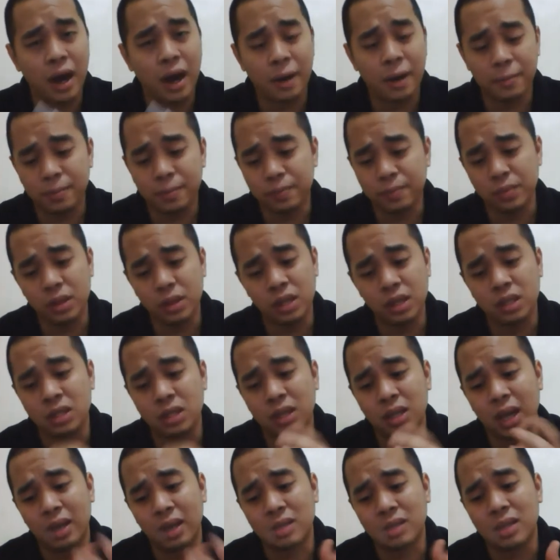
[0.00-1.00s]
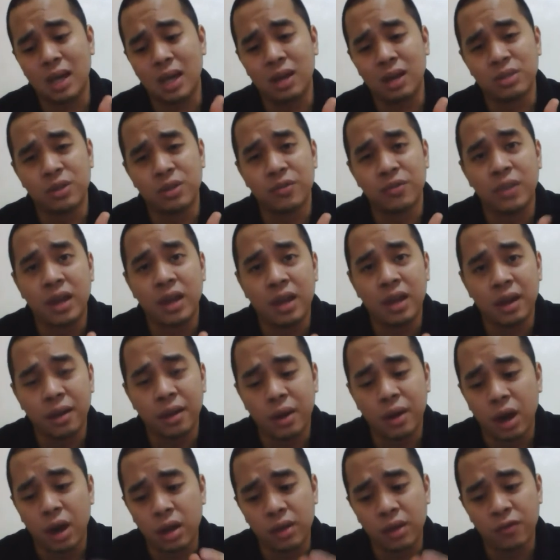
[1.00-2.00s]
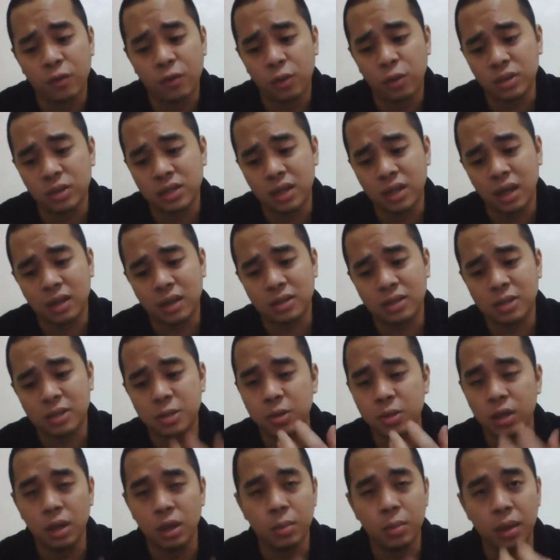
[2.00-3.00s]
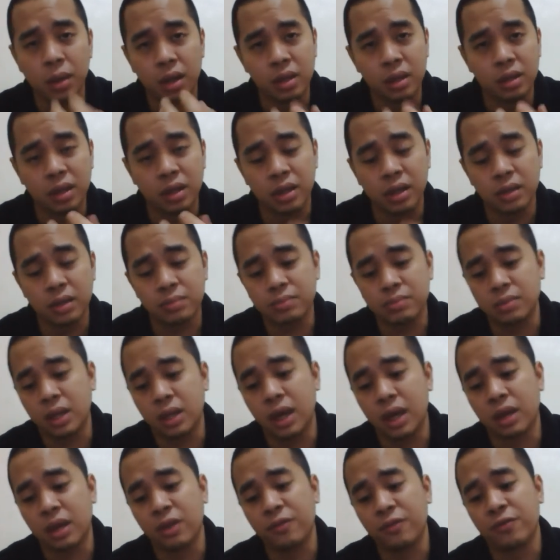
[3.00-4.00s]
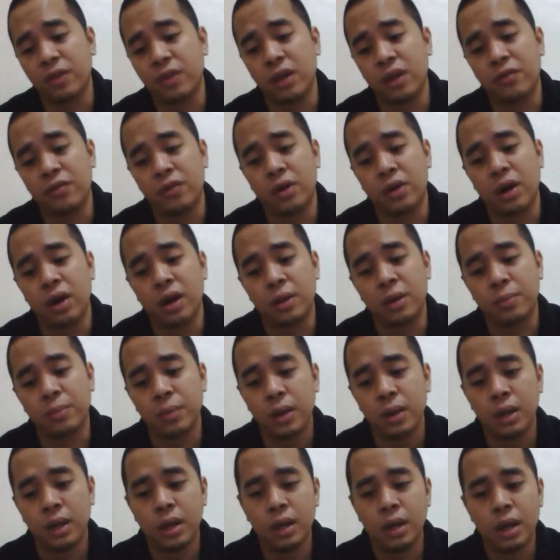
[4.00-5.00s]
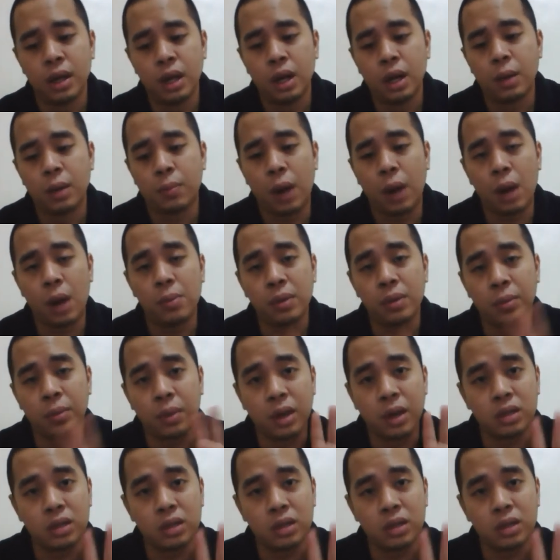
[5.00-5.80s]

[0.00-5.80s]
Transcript: the slightest ounce of heating on the Vortex, you immediately get the flavor on it, probably because of the